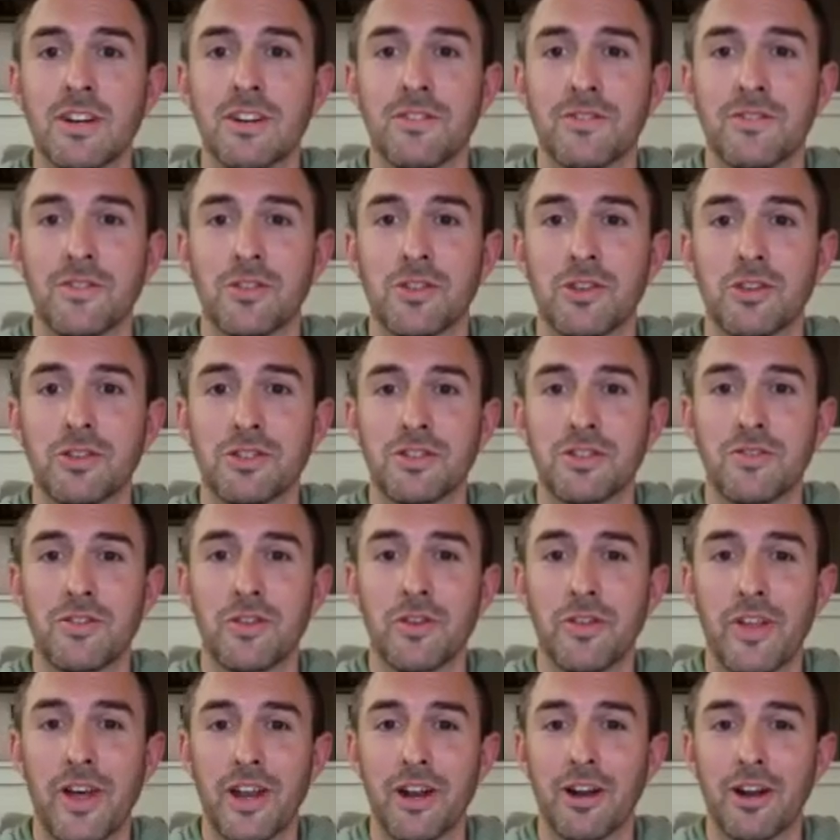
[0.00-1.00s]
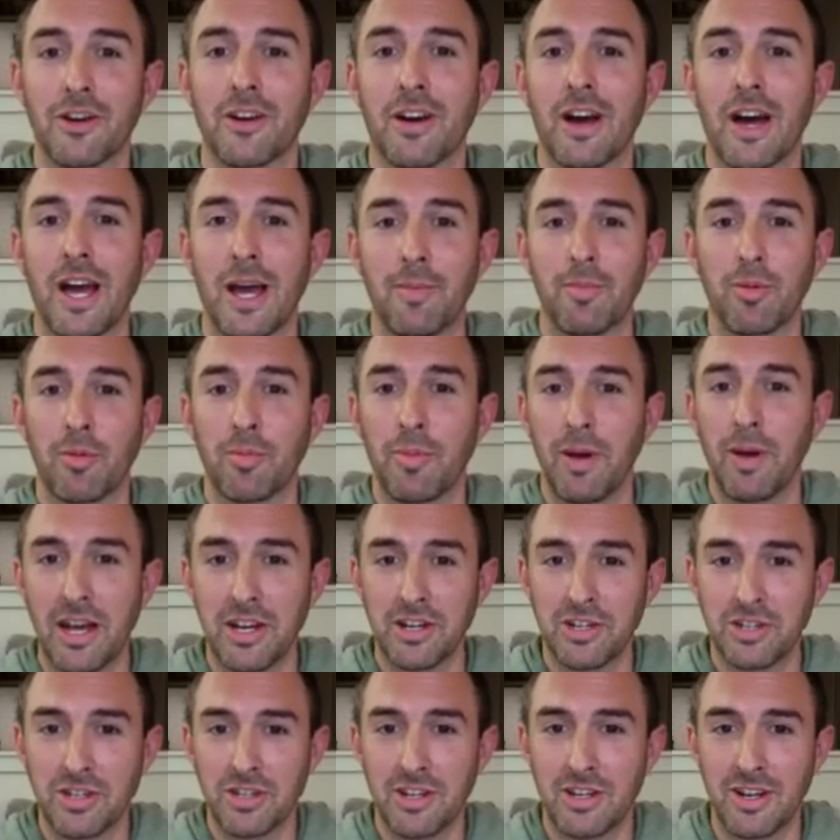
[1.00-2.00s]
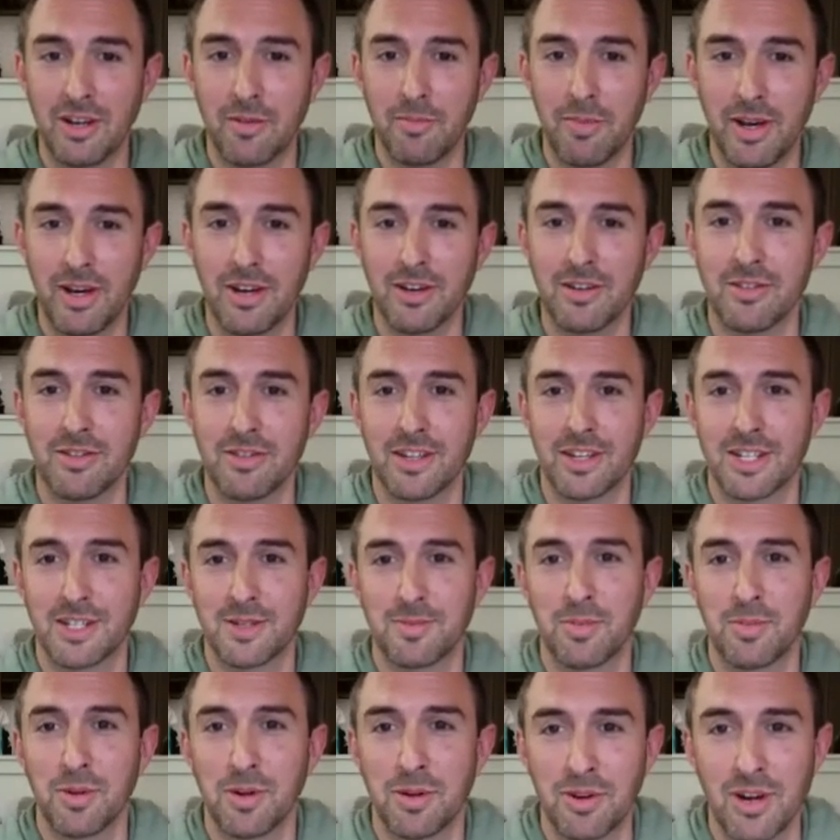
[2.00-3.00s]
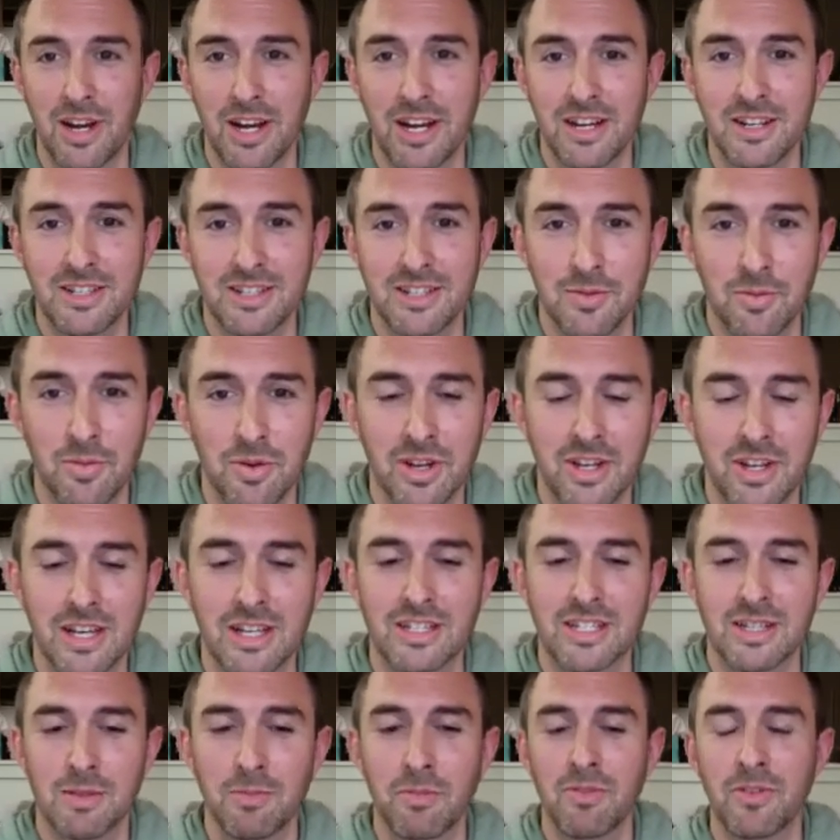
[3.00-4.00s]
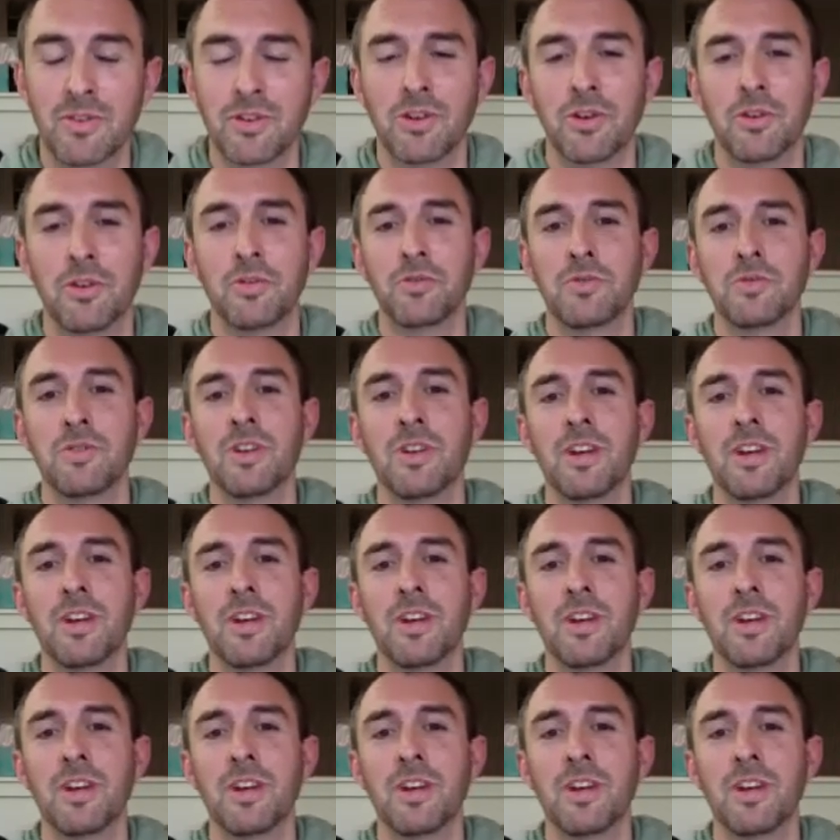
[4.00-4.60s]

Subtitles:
for those of you that are hyper passionate about ExploreX and want to get some of your own